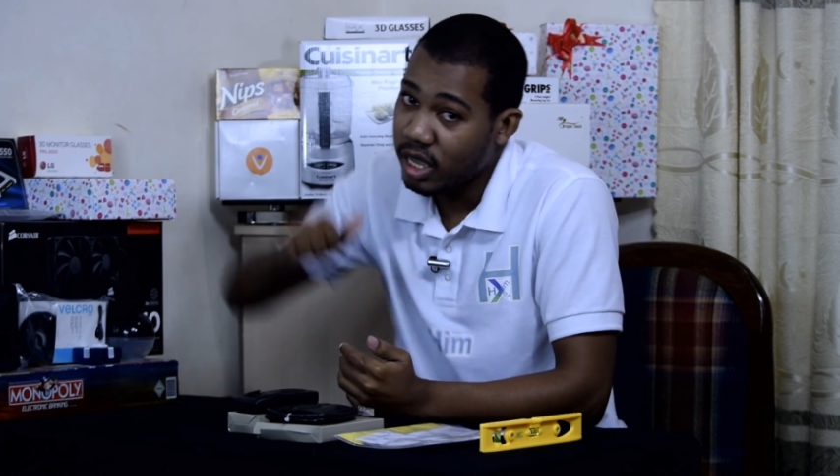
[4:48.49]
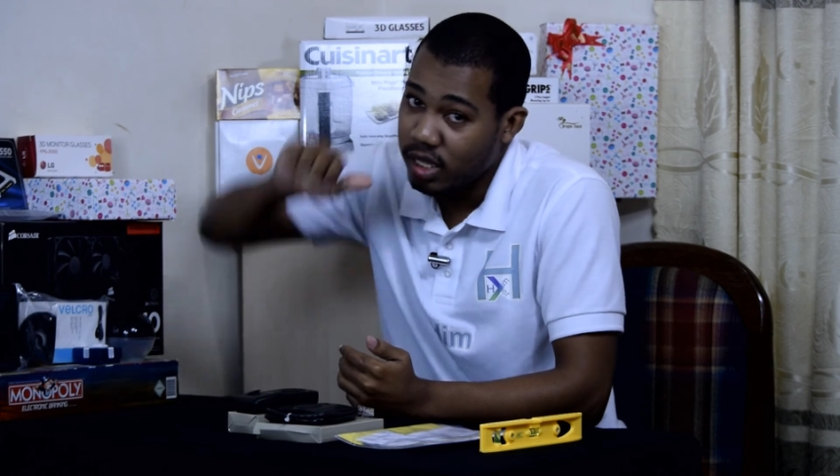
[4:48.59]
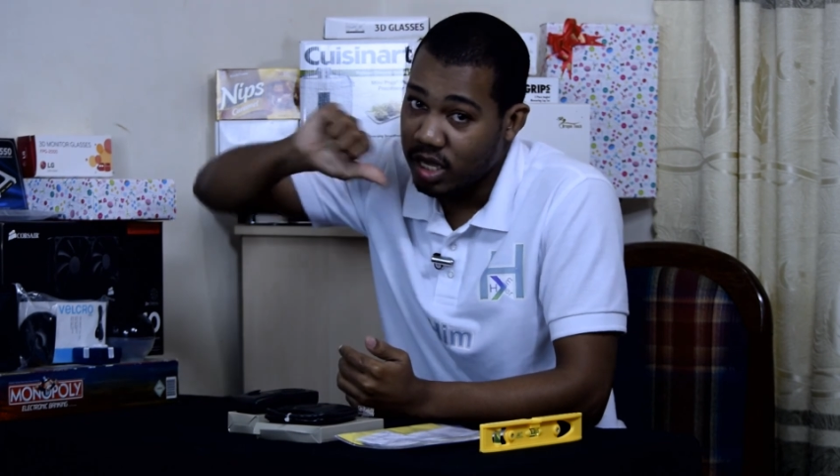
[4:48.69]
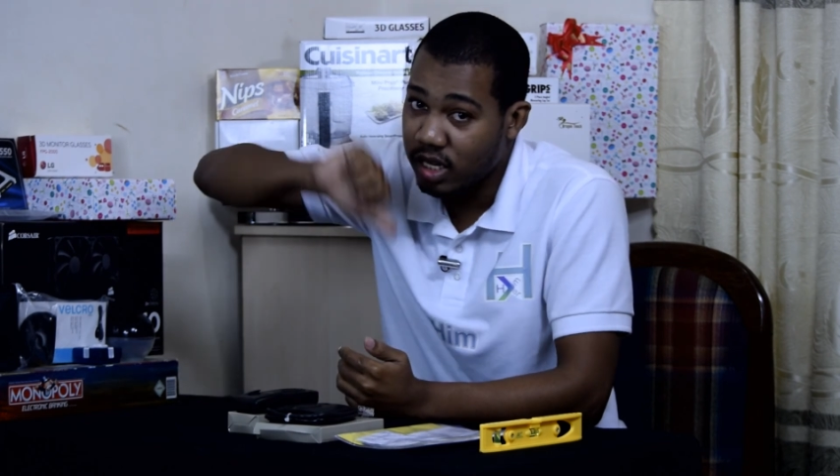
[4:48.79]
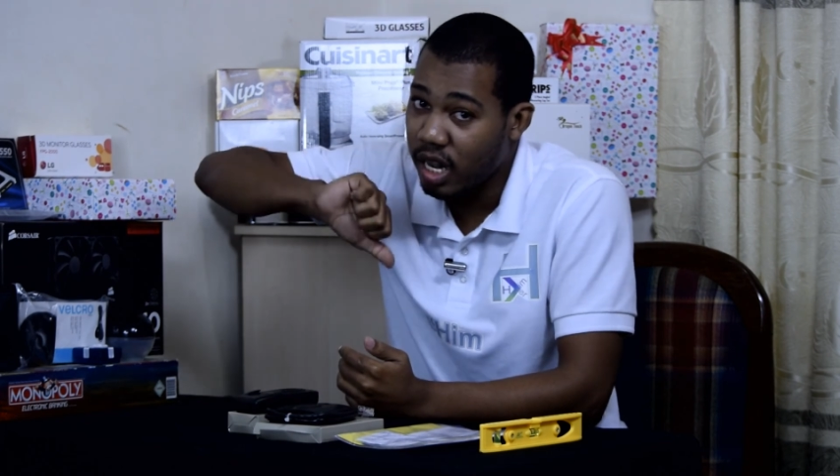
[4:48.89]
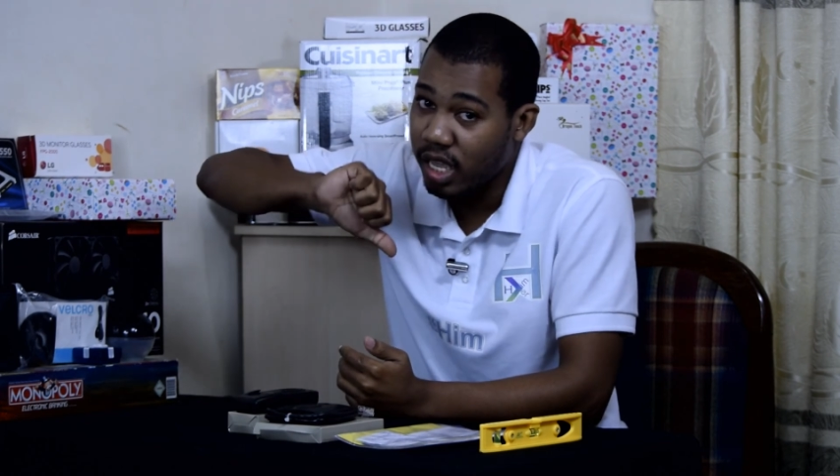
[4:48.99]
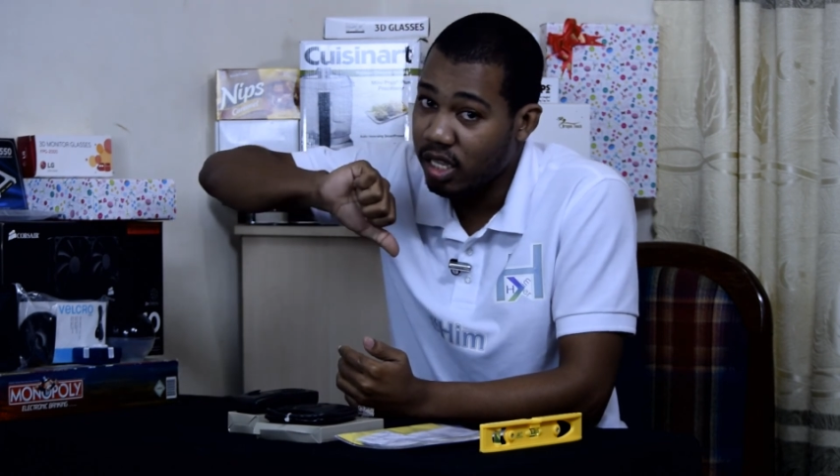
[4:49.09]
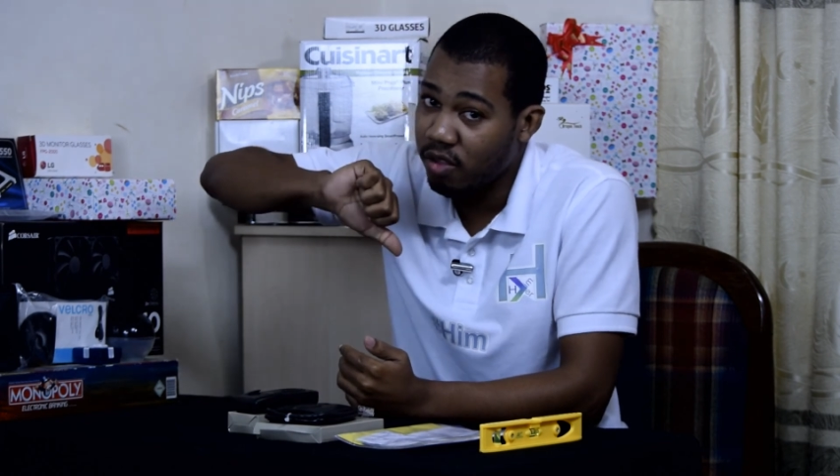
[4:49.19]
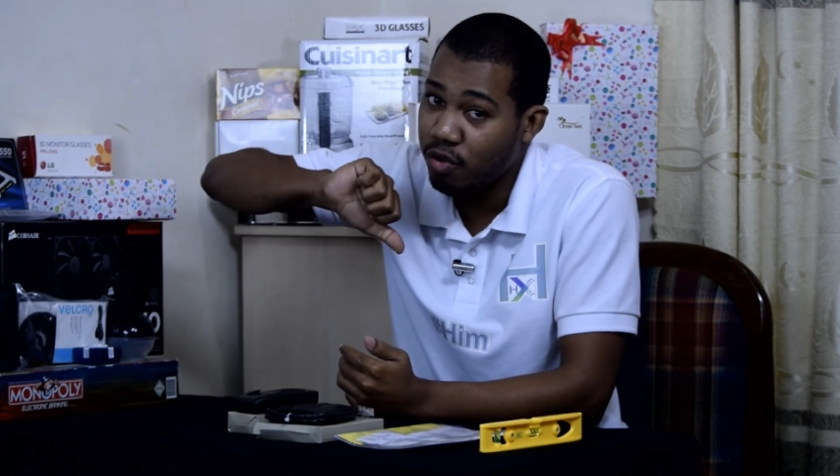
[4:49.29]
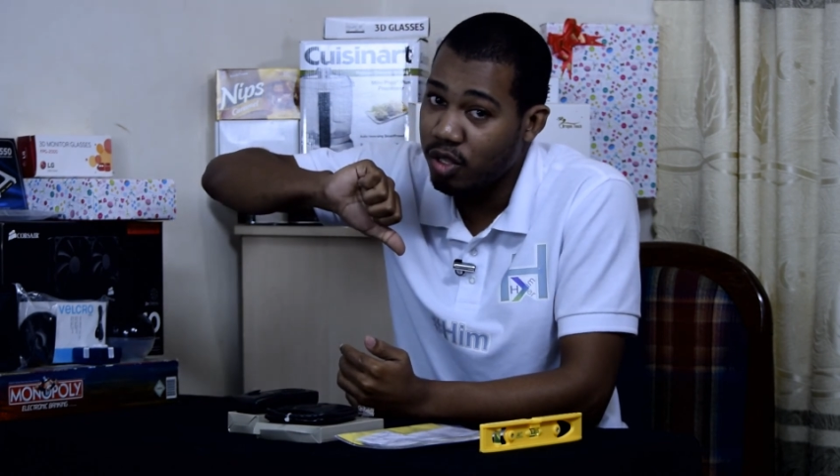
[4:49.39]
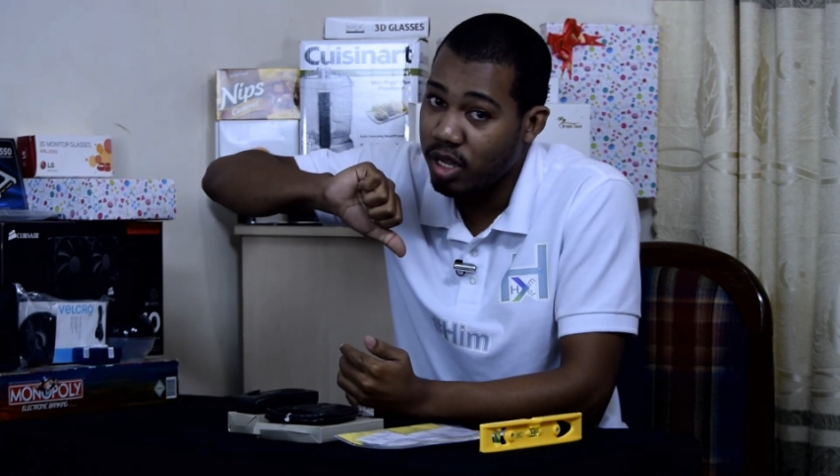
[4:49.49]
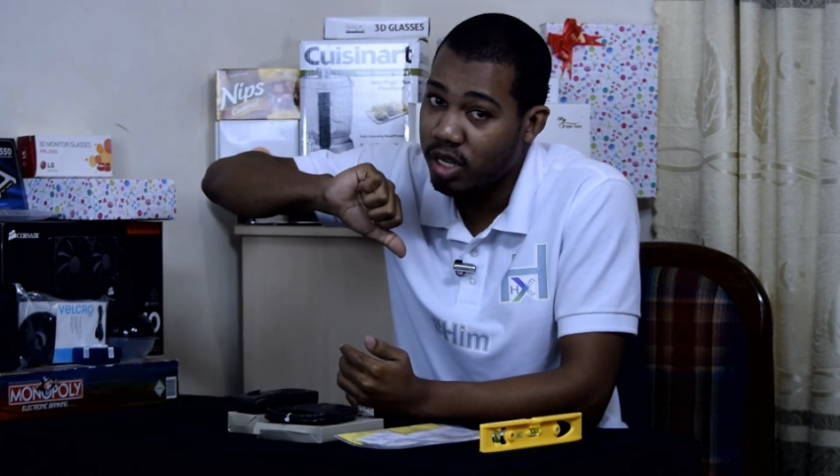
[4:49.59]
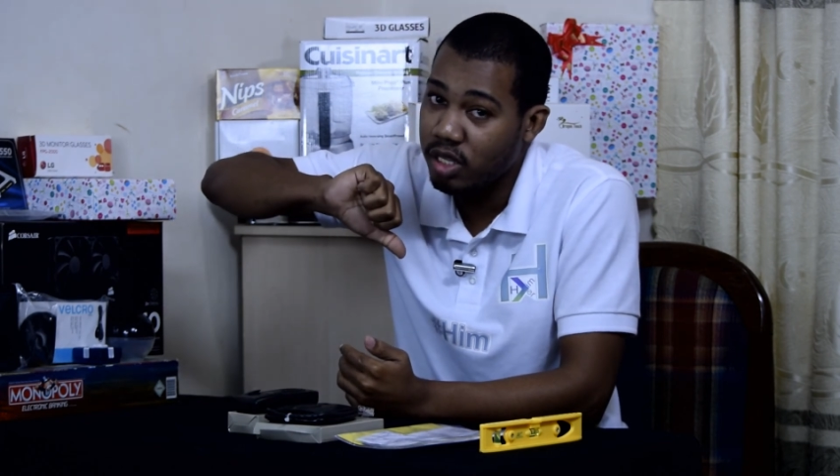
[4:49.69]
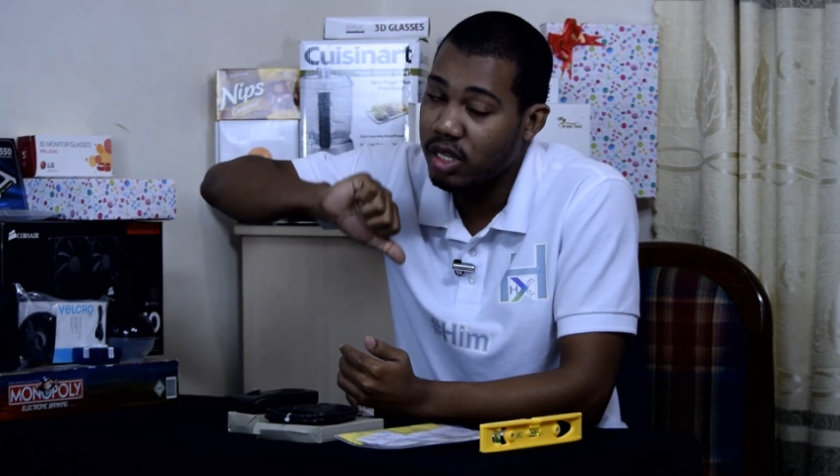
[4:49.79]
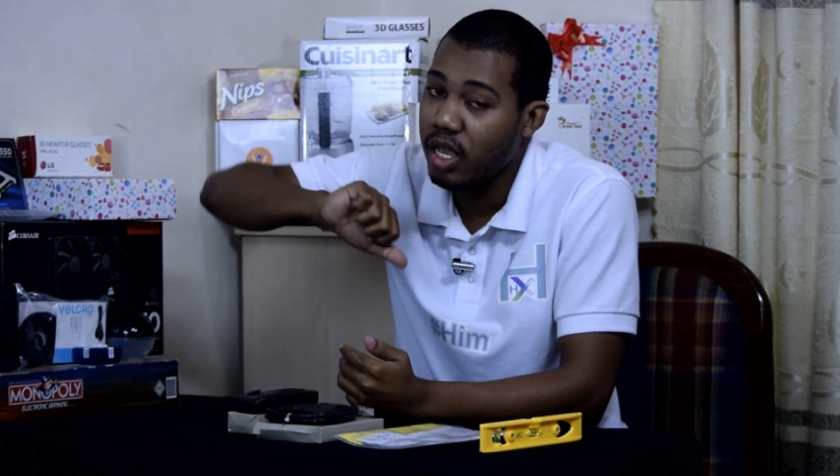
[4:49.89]
dislike it if you
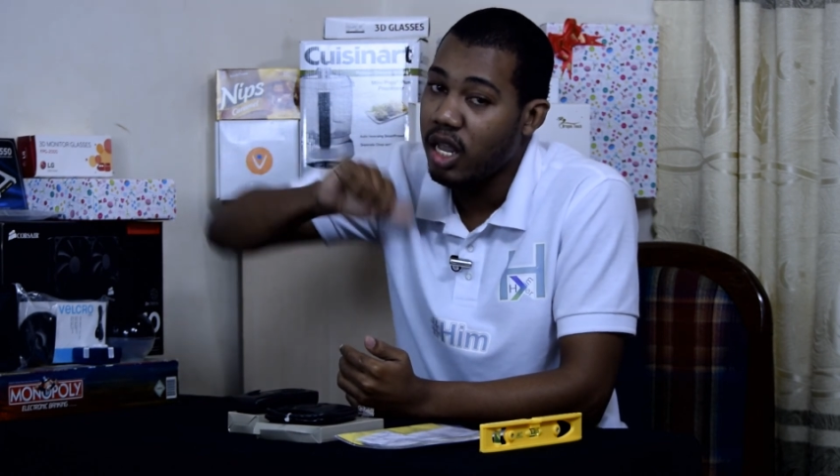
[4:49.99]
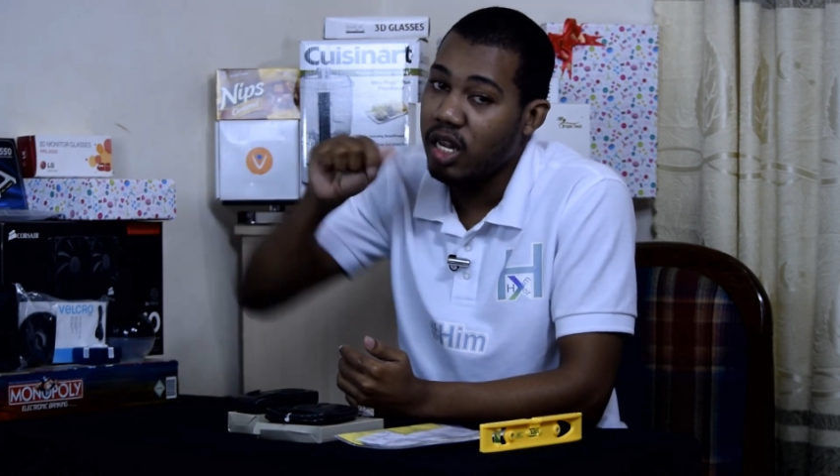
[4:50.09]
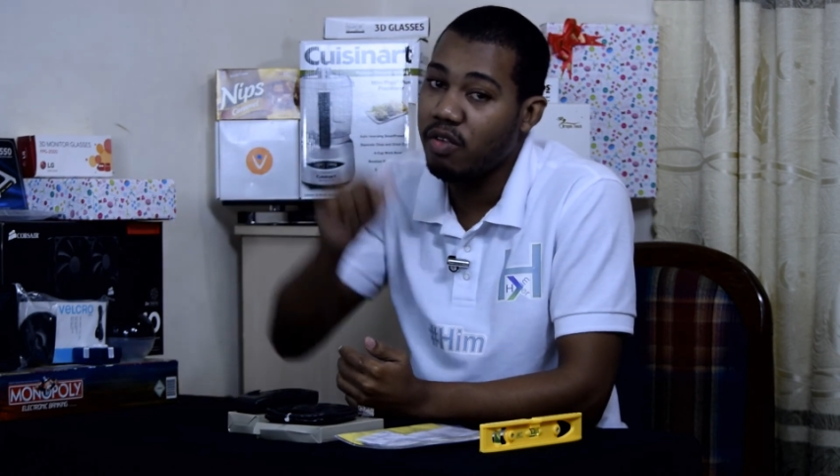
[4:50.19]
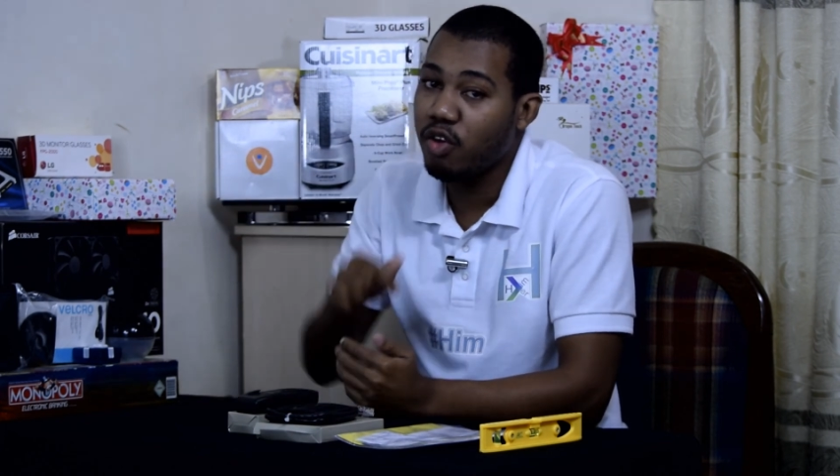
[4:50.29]
didn't, leave a